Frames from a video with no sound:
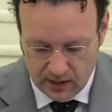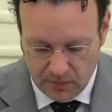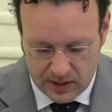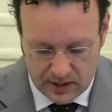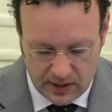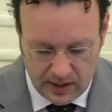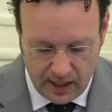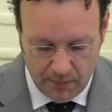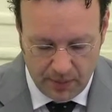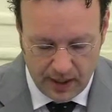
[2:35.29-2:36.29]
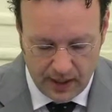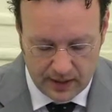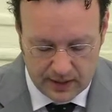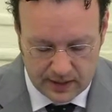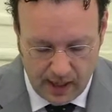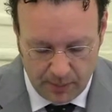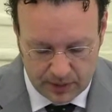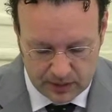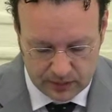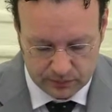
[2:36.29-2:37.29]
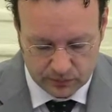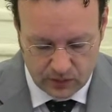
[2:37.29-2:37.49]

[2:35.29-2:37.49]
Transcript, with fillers: the Byzantine Empire and its capital.